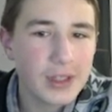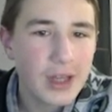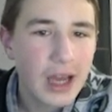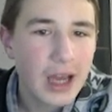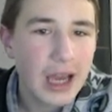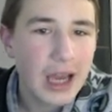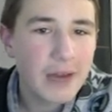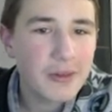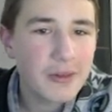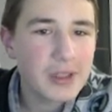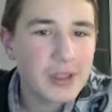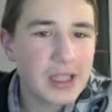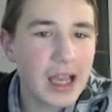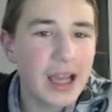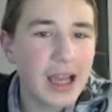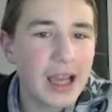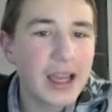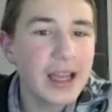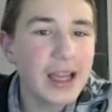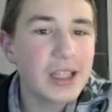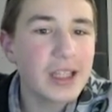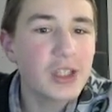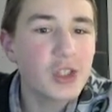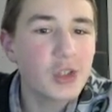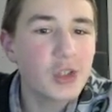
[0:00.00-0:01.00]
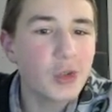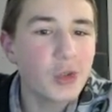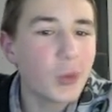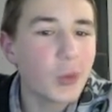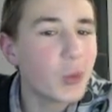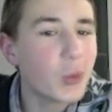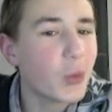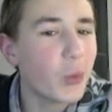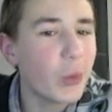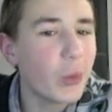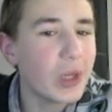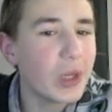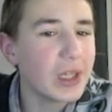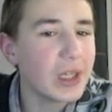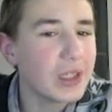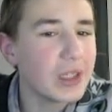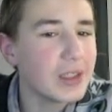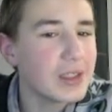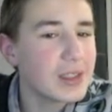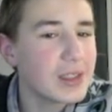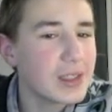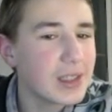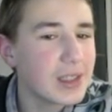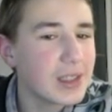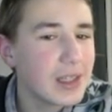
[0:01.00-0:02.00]
I had 2
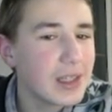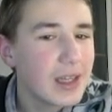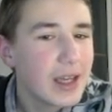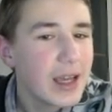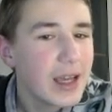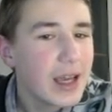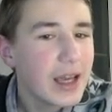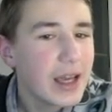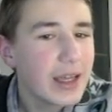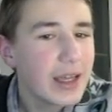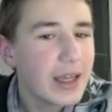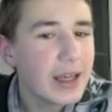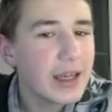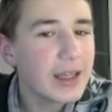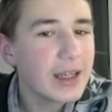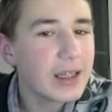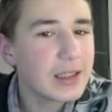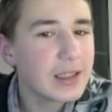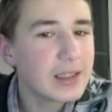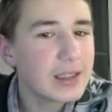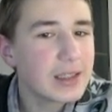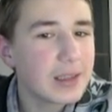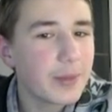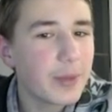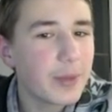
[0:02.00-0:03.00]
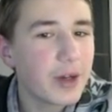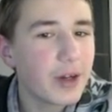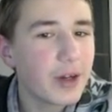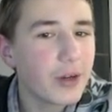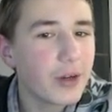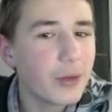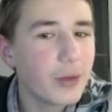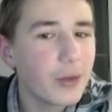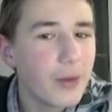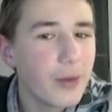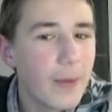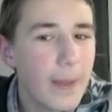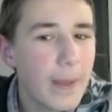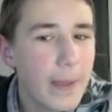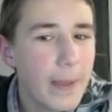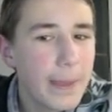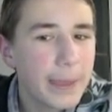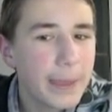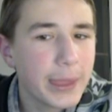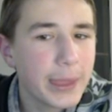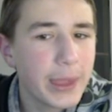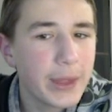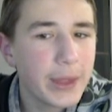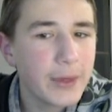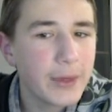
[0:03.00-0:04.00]
queens and then I somehow
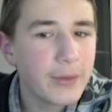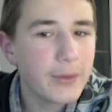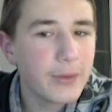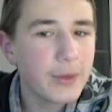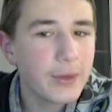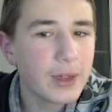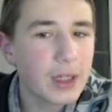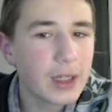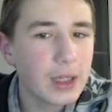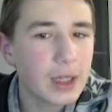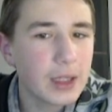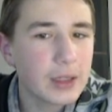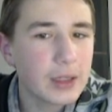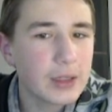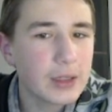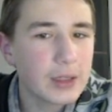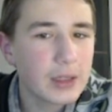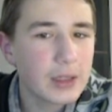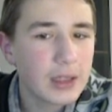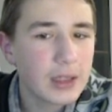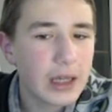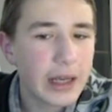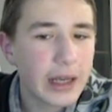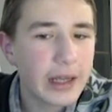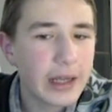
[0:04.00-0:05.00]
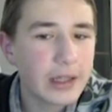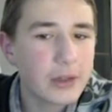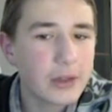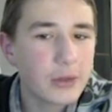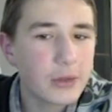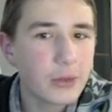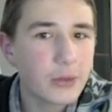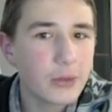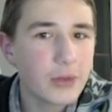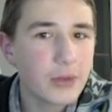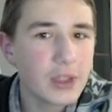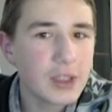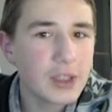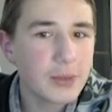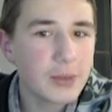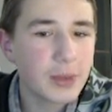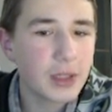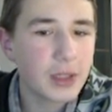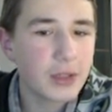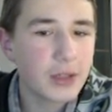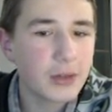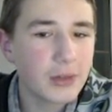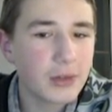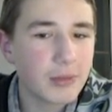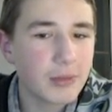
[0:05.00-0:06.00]
drew it. I had 2 queens but I
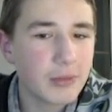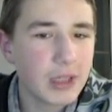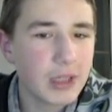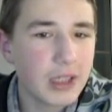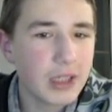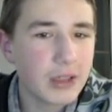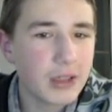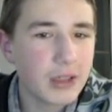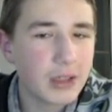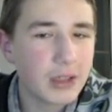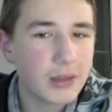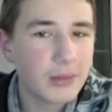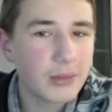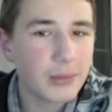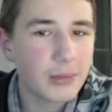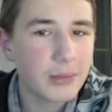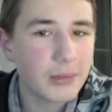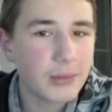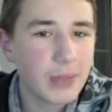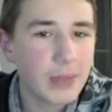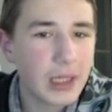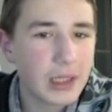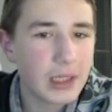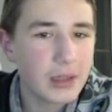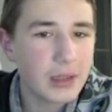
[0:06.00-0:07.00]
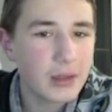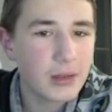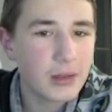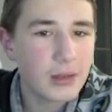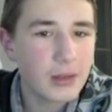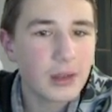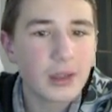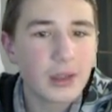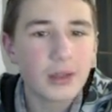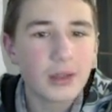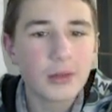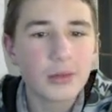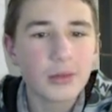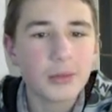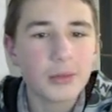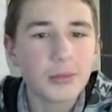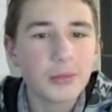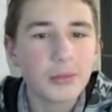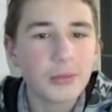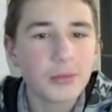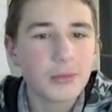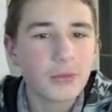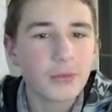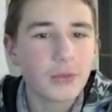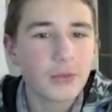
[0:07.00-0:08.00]
couldn't make, I
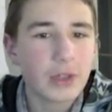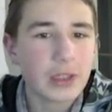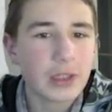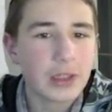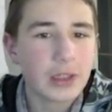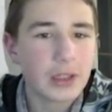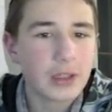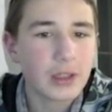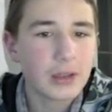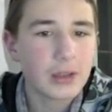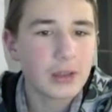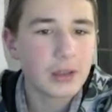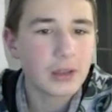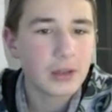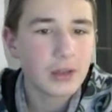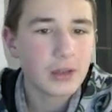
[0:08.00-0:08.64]
couldn't win it.